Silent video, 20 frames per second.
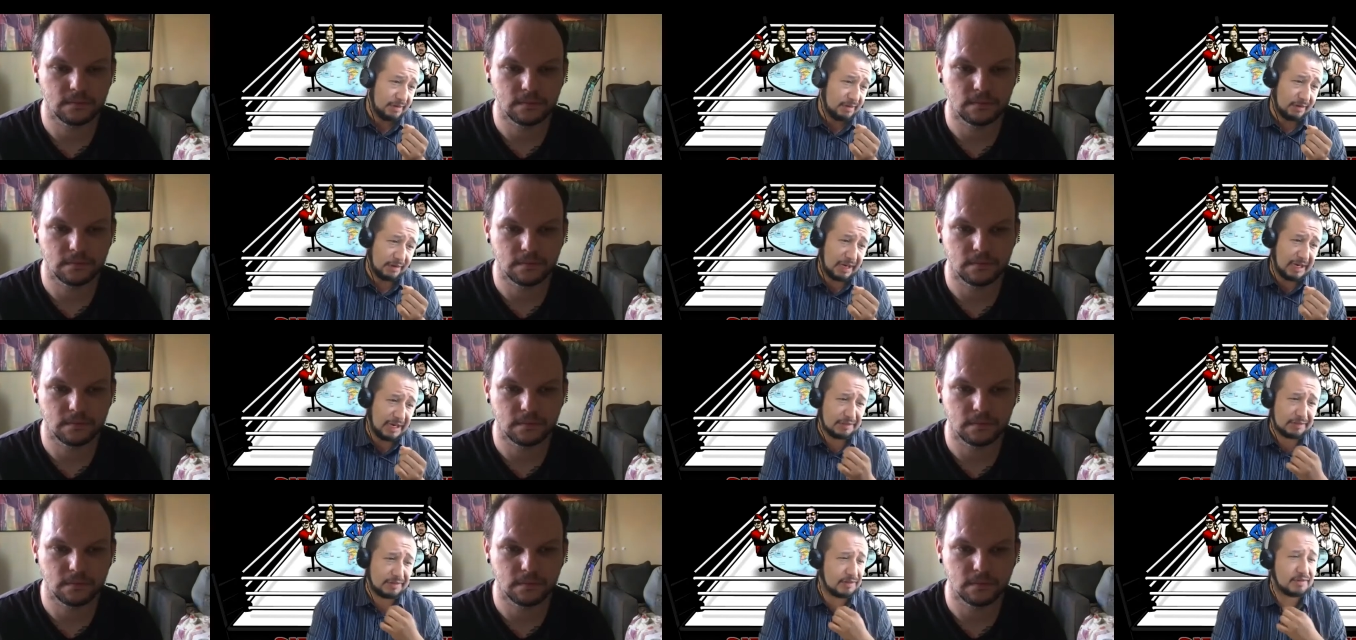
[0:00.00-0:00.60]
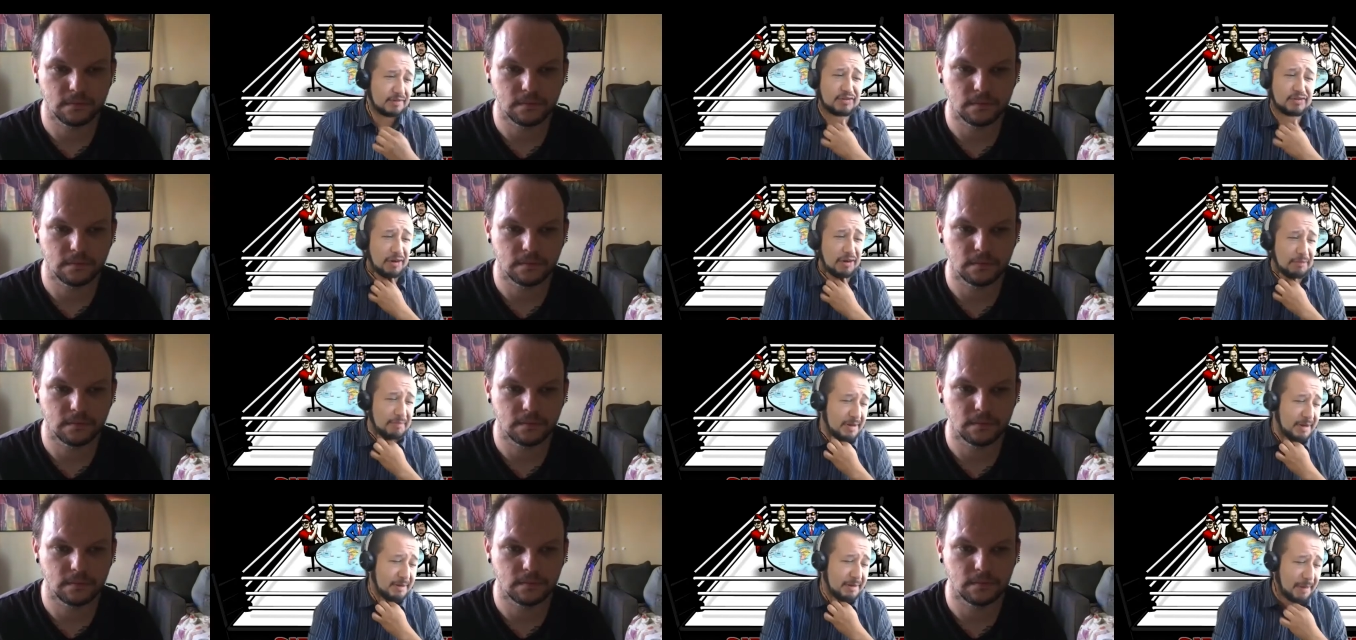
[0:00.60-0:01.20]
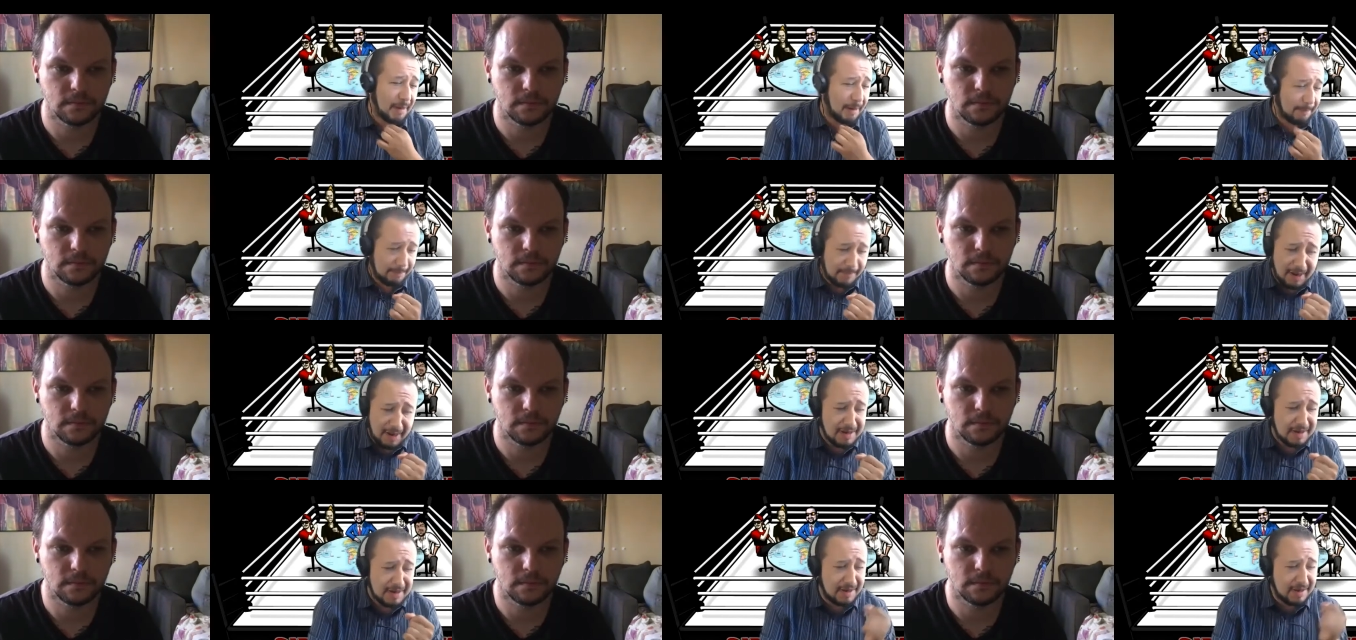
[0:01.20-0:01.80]
Speaker 1: Ladies and gentlemen,
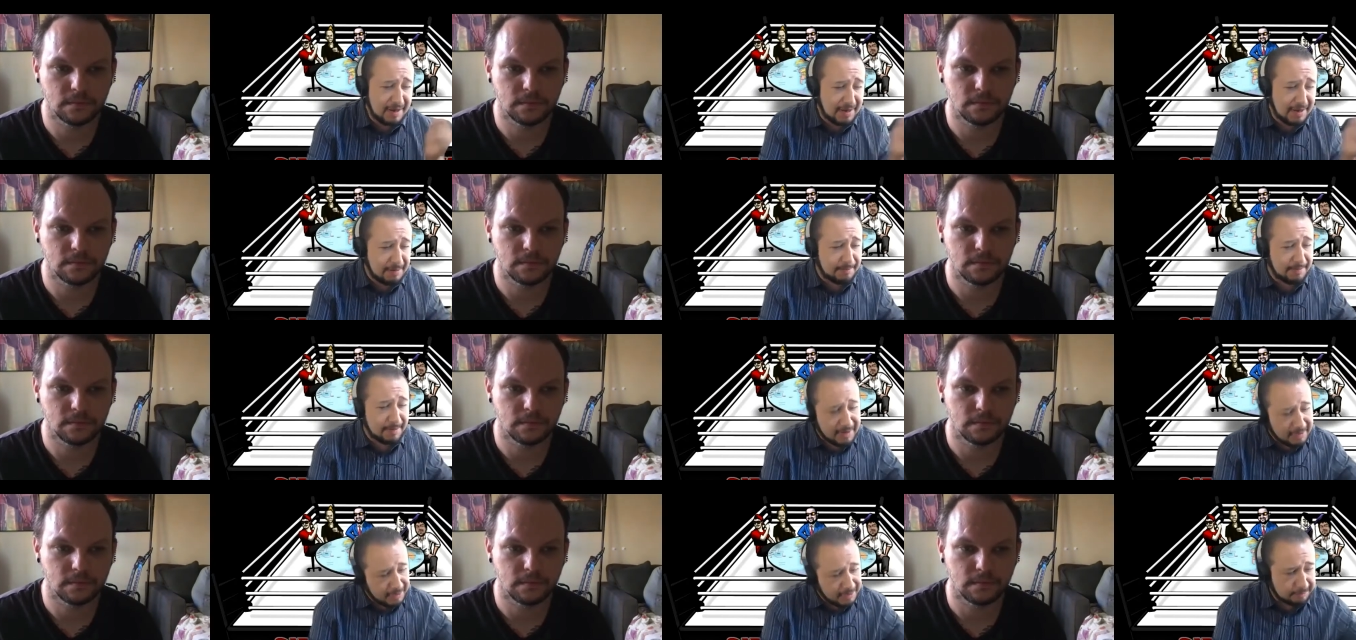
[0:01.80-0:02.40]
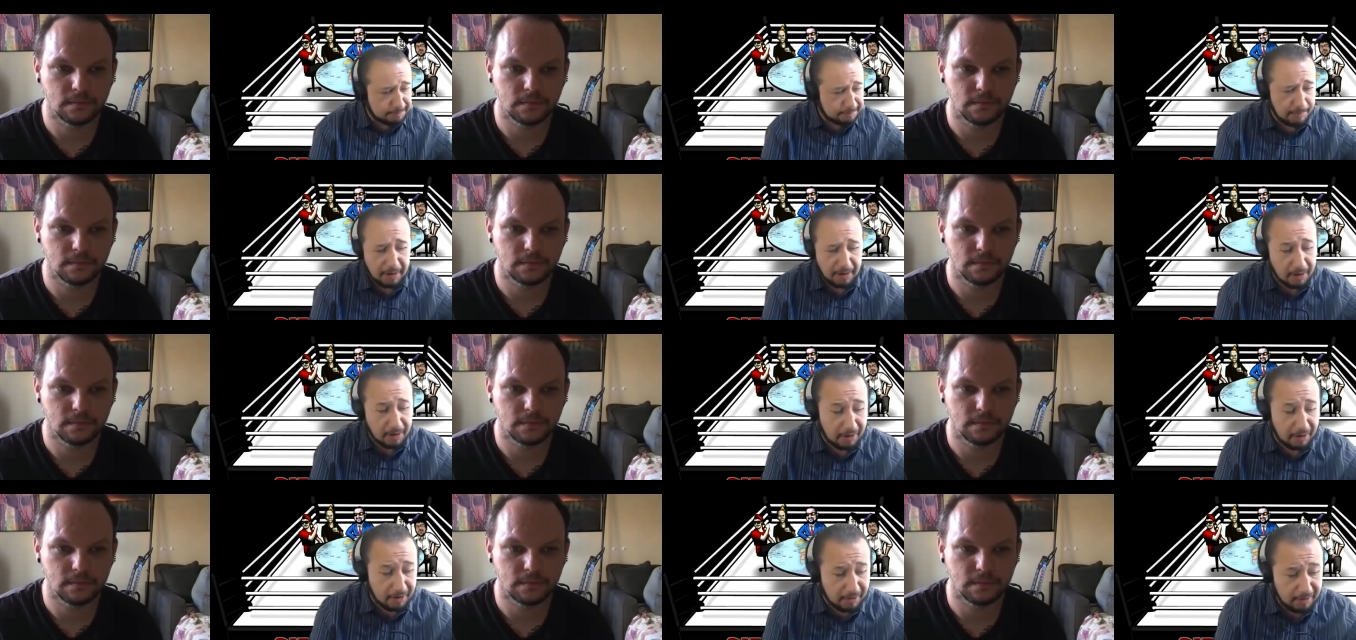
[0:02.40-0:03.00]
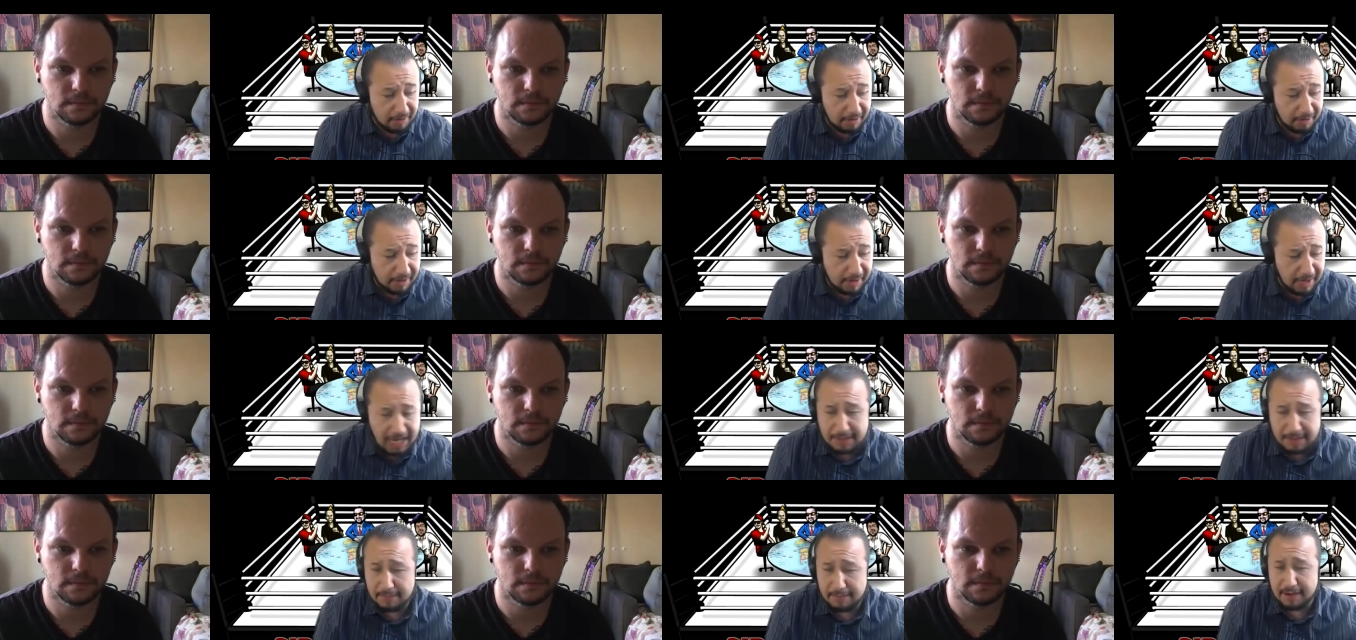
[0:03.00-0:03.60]
my name is Paul
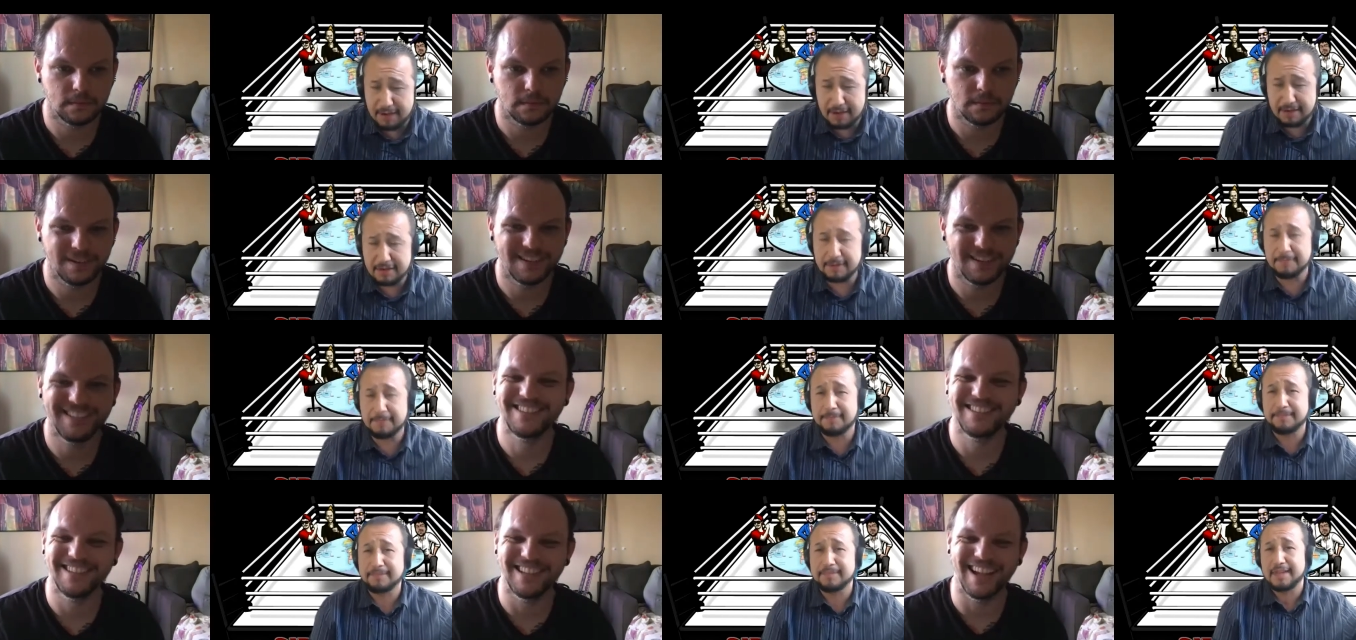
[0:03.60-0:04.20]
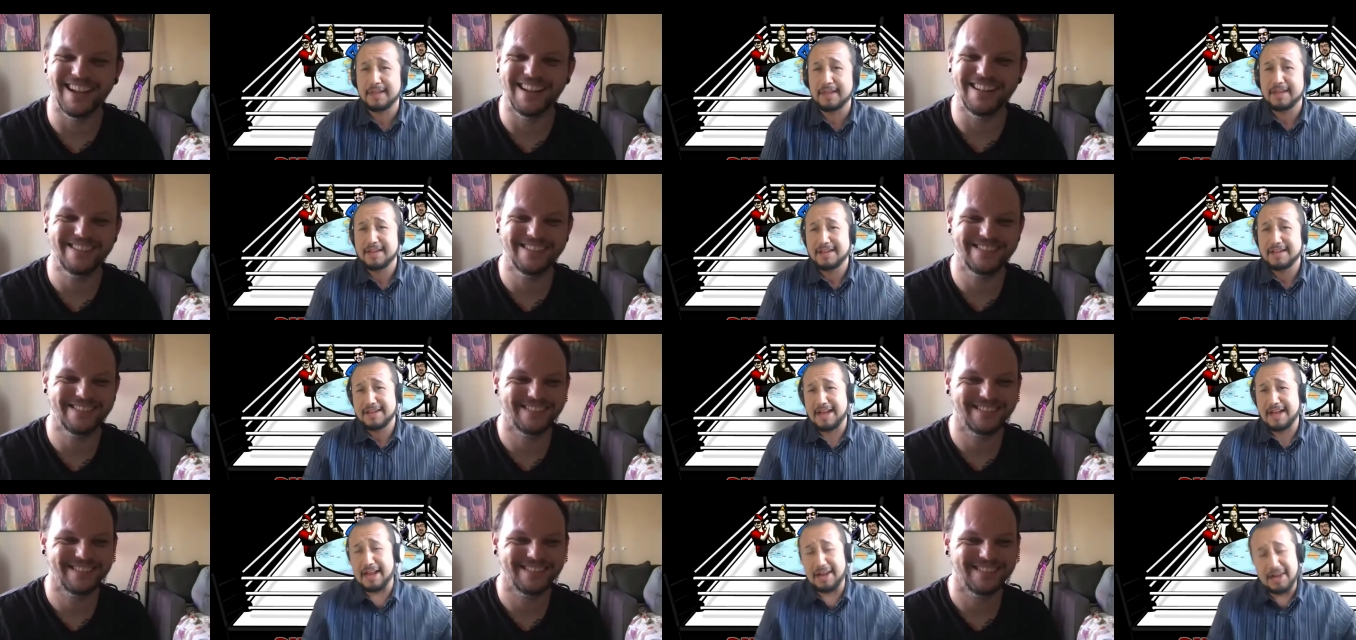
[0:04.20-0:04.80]
Heyman. Nice. I